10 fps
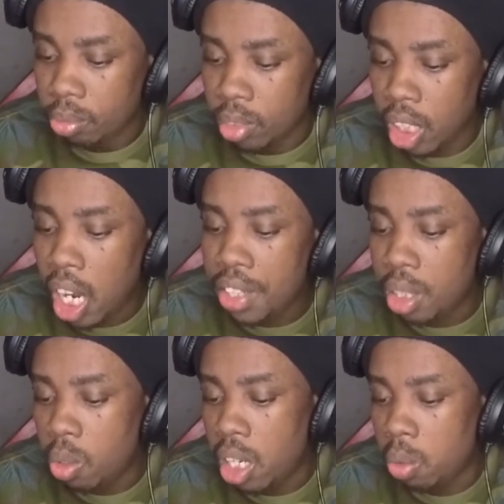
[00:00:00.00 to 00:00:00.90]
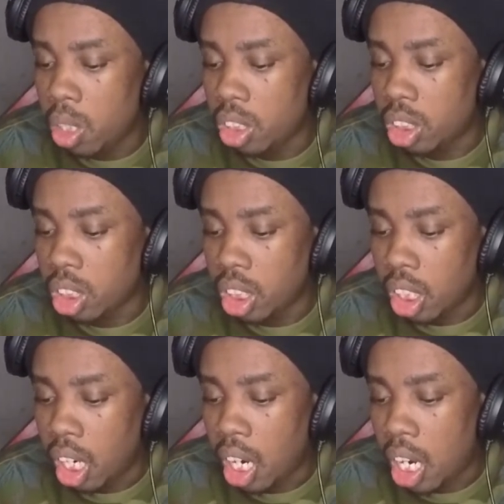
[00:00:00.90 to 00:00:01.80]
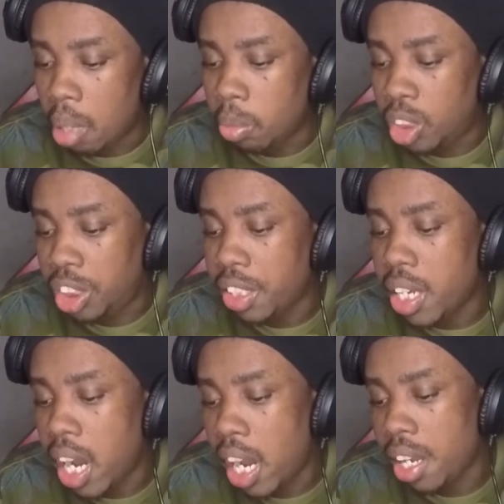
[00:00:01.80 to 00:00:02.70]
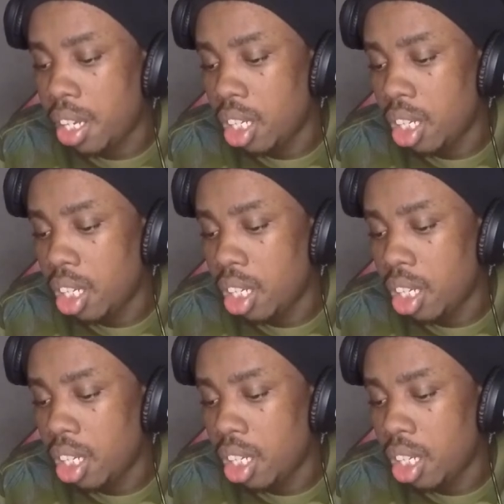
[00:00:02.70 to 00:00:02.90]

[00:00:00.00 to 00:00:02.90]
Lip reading: The other one was Jared High,